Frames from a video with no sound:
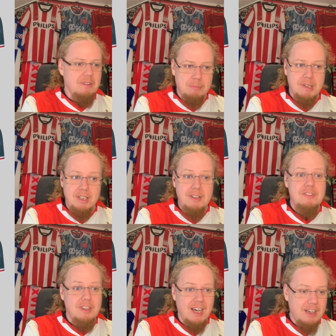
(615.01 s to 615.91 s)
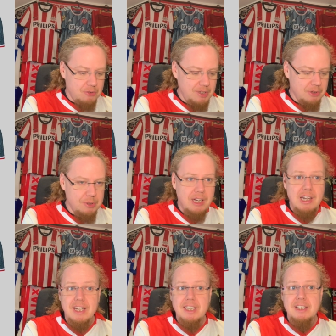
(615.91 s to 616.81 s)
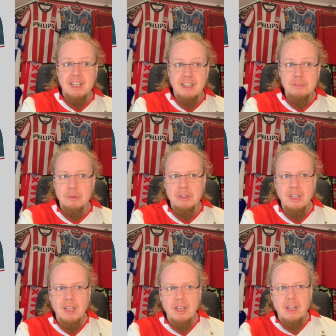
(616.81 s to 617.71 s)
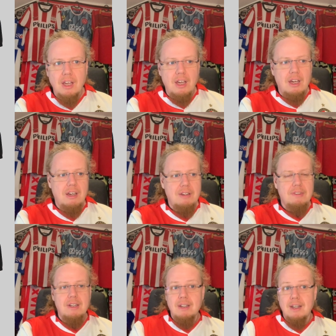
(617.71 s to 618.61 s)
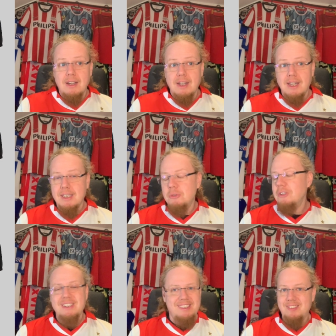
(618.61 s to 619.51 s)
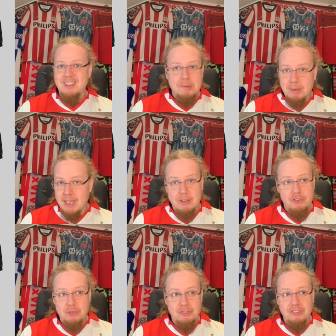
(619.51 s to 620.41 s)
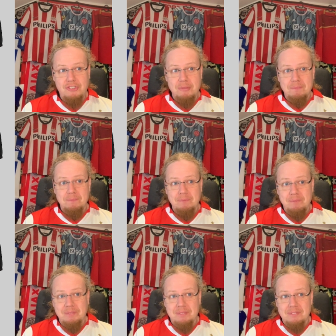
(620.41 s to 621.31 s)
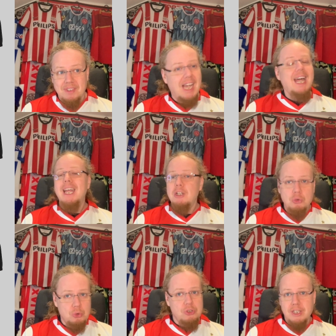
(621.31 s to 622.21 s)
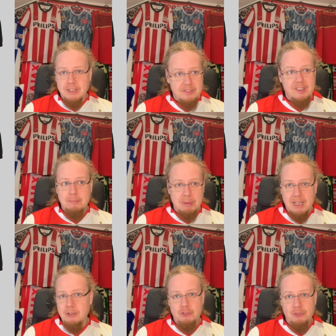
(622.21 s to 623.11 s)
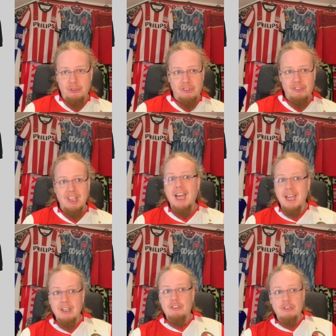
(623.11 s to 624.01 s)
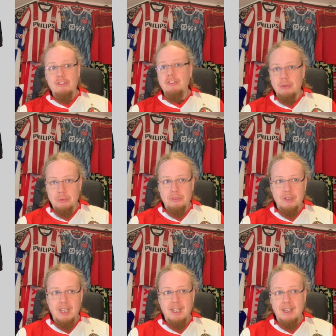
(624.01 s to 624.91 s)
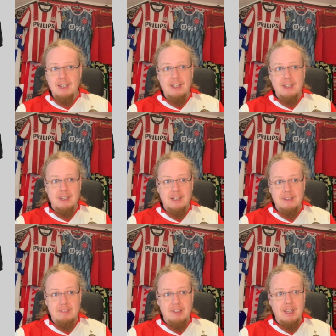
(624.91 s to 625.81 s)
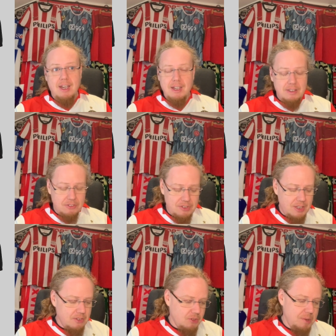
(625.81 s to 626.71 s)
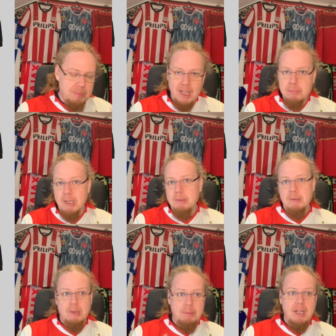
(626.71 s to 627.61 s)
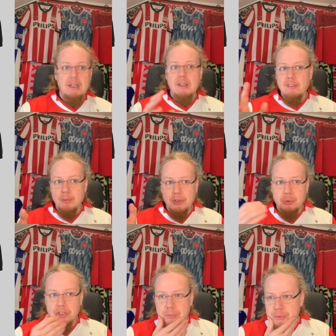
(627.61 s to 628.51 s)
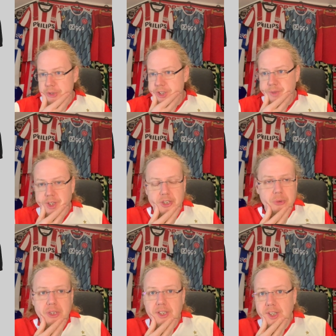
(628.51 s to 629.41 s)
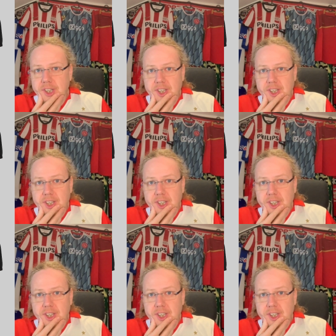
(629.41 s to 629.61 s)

but it i really really like that one however uh, i do not understand blackout jerseys i do not understand blackout jerseys i just don't and i understand okay black black black black black it's what dortmund were, were doing